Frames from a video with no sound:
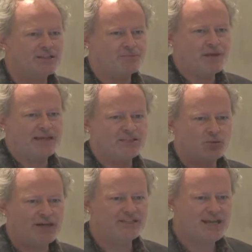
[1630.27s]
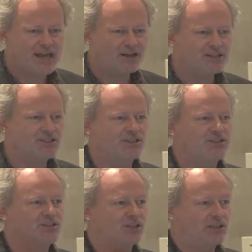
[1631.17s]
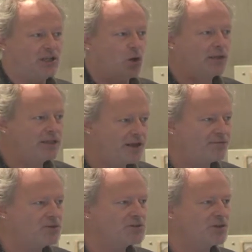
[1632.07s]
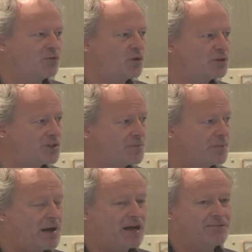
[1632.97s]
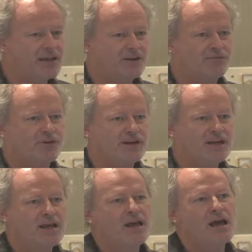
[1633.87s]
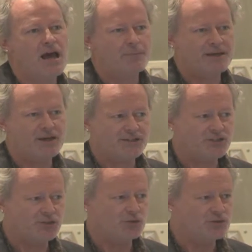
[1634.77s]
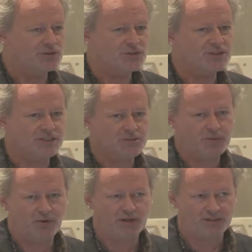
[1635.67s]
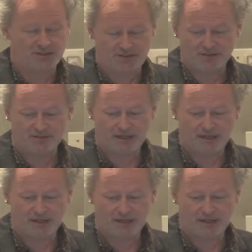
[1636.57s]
It's made its way down into just the lower levels of what's going to be part of every RPI student's experience